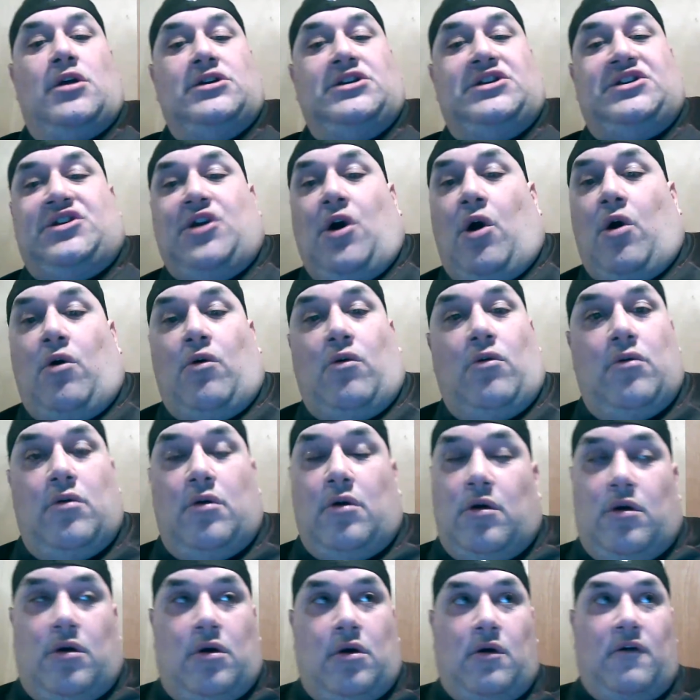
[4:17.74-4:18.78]
So,
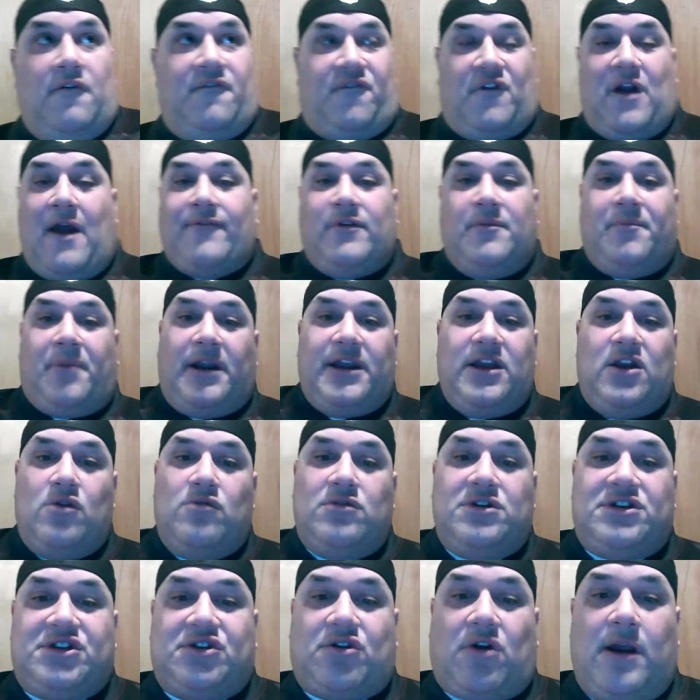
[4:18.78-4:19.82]
for everybody who
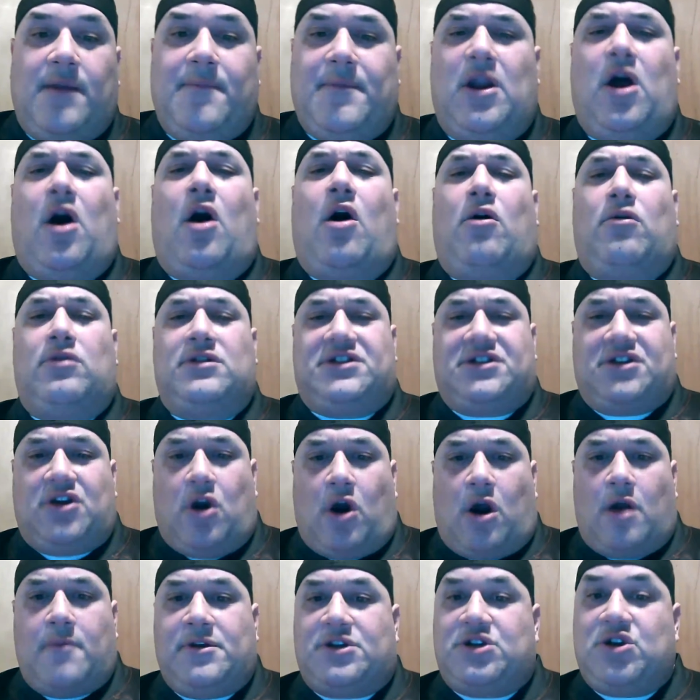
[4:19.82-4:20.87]
was screaming, oh, it's a
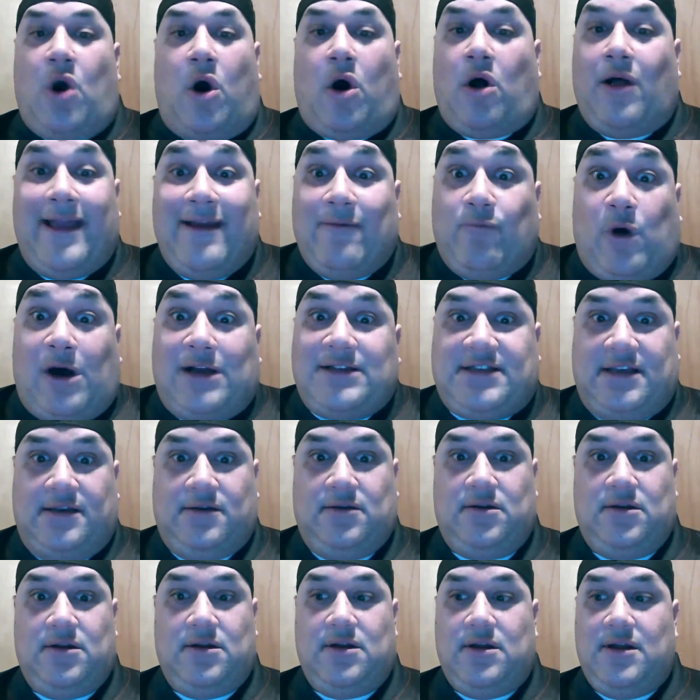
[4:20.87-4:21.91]
garbage call, it wasn't.
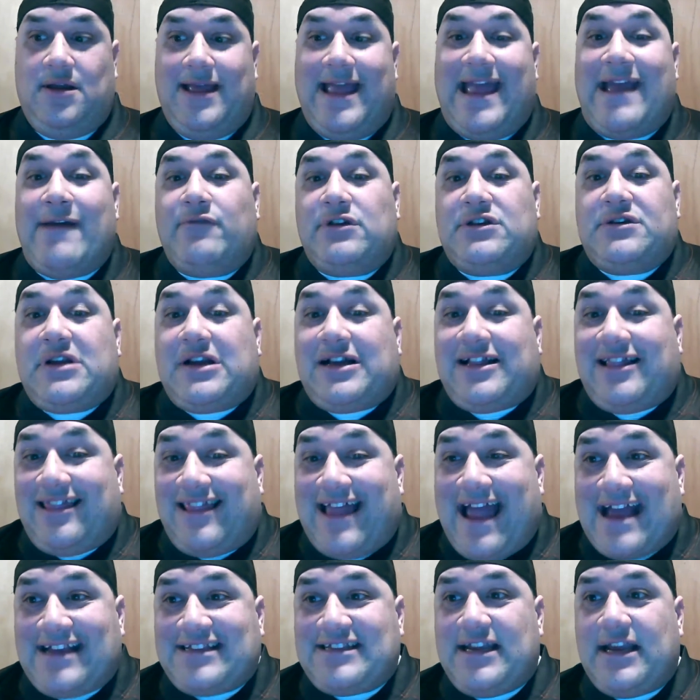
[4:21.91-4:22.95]
It was
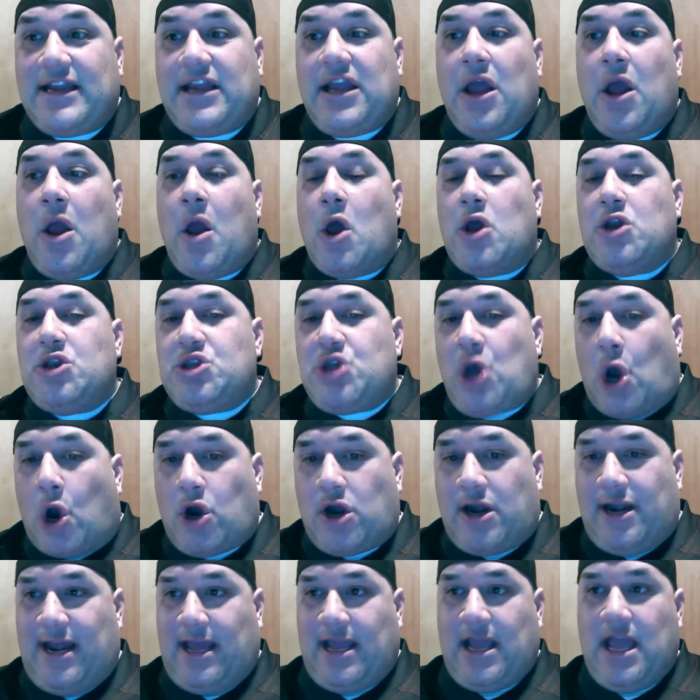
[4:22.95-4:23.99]
classic
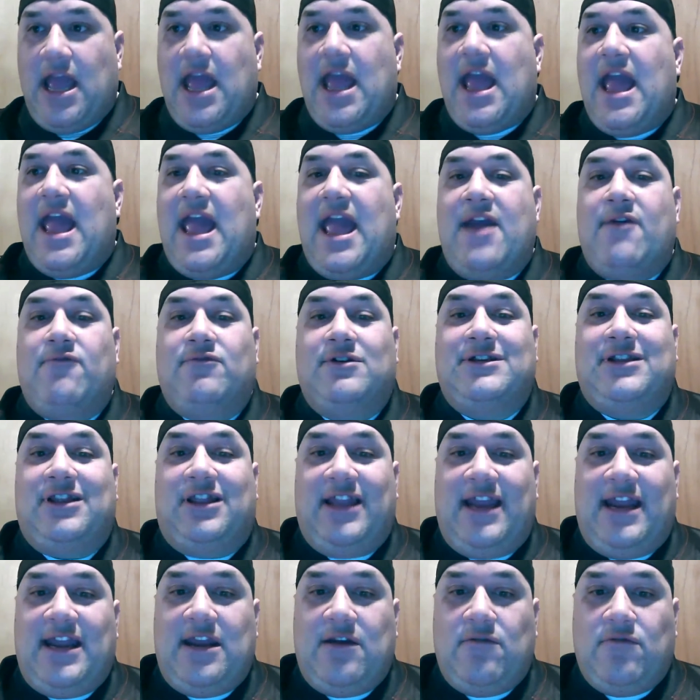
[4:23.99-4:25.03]
targeting. It was
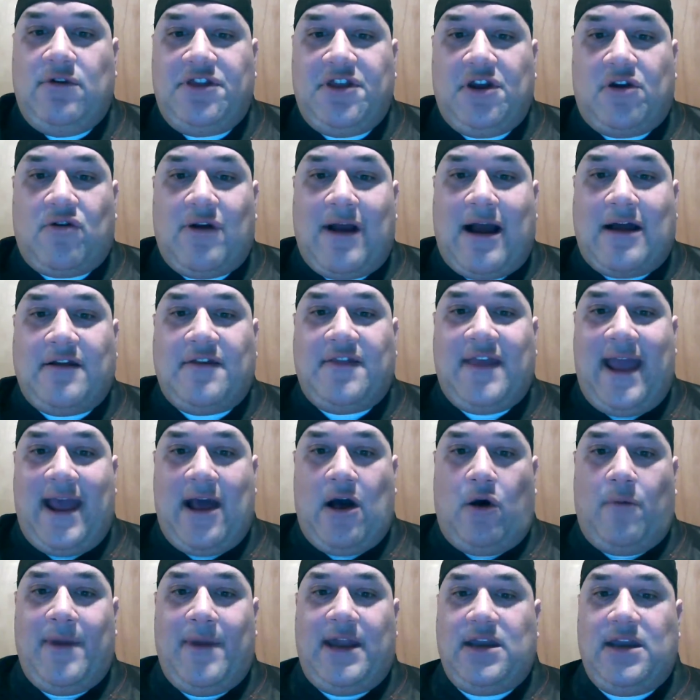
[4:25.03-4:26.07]
leading with the crown of the
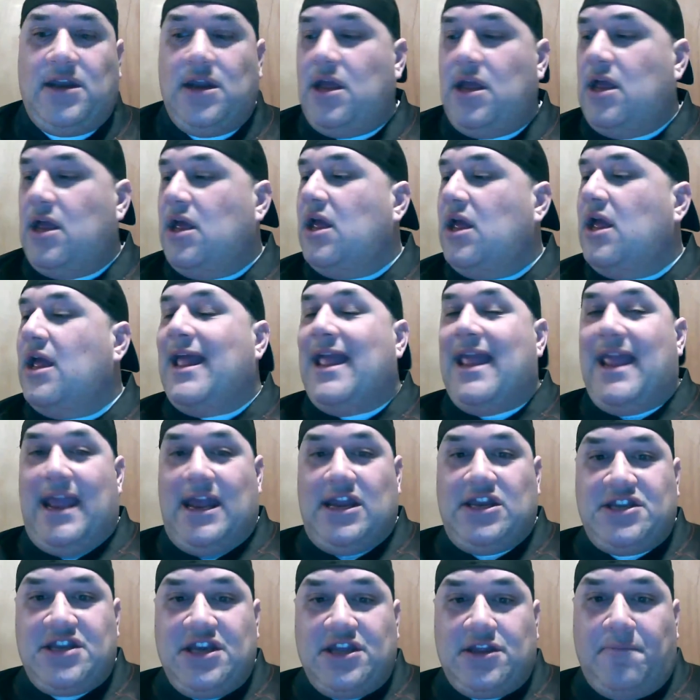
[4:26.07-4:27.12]
helmet
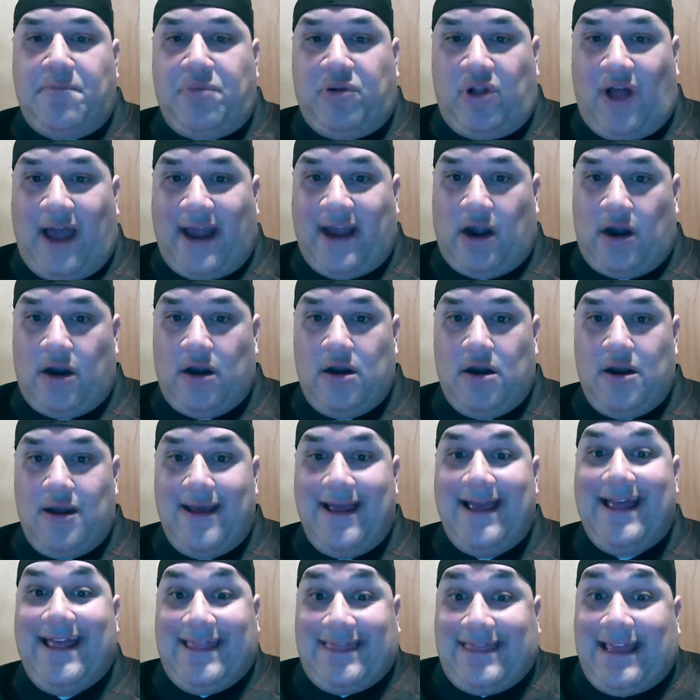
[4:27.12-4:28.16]
into the player.
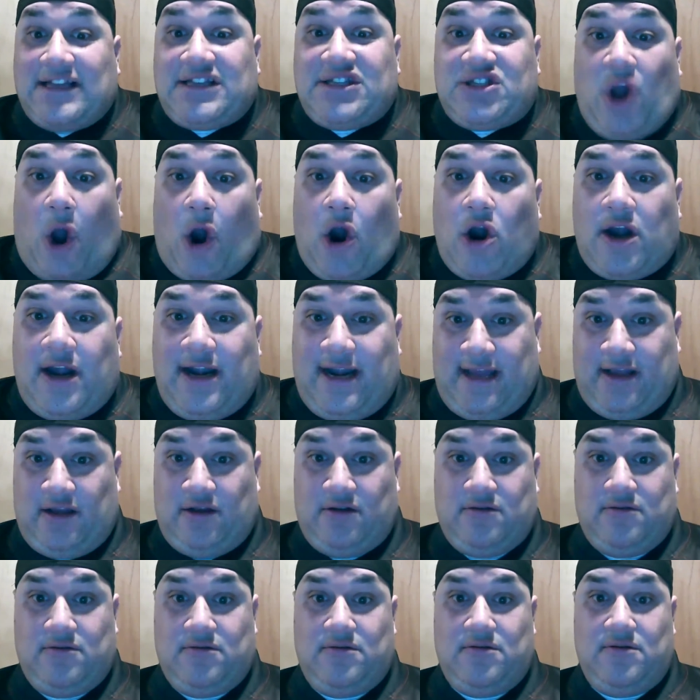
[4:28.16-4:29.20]
That's targeting.
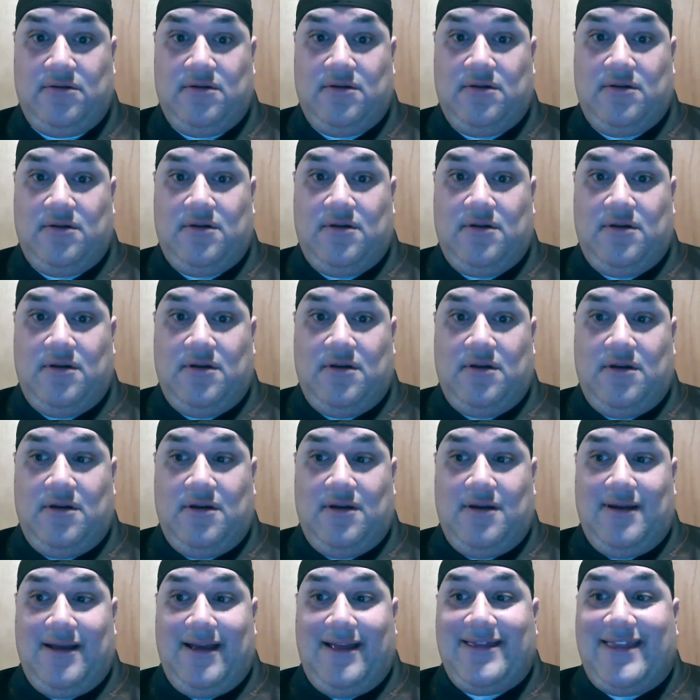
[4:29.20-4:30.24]

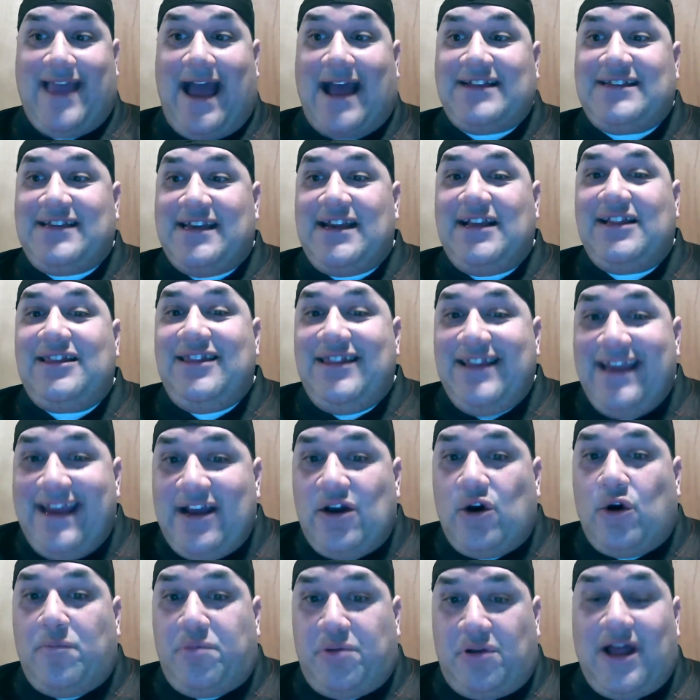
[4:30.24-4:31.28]
That's an
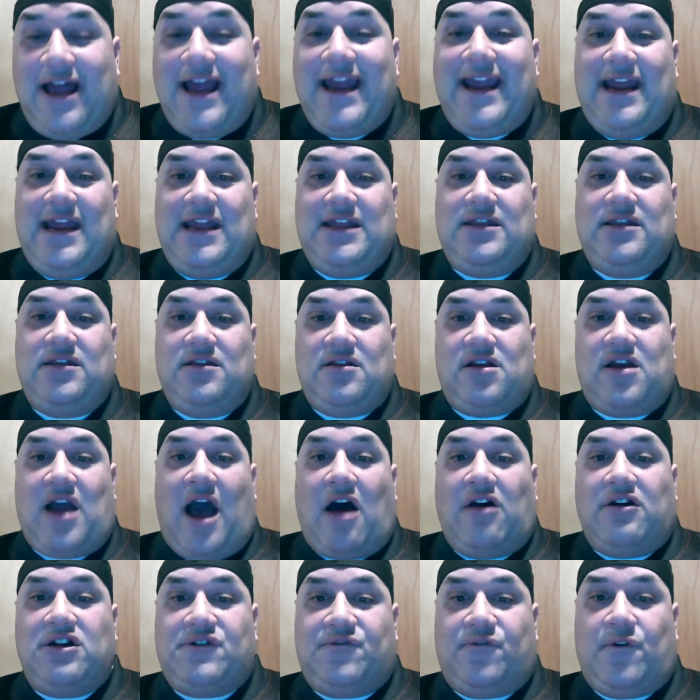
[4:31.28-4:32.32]
illegal play in
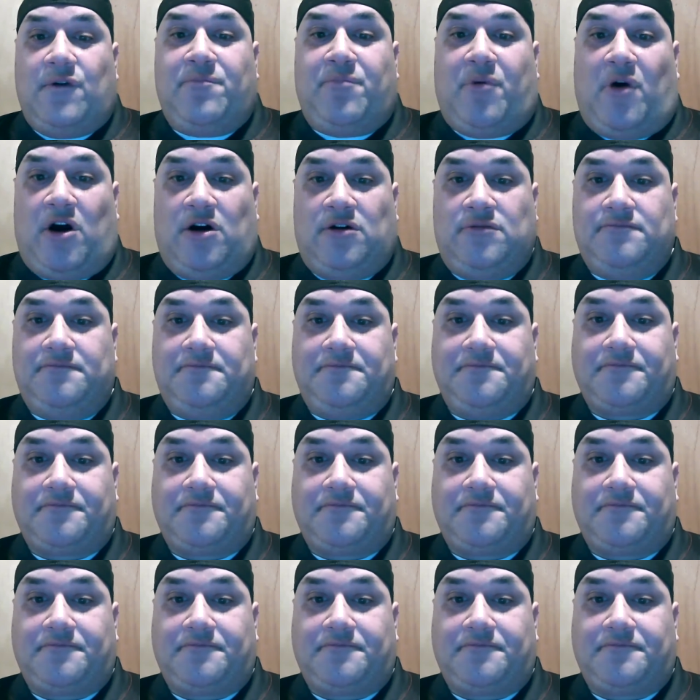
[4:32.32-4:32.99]
college football.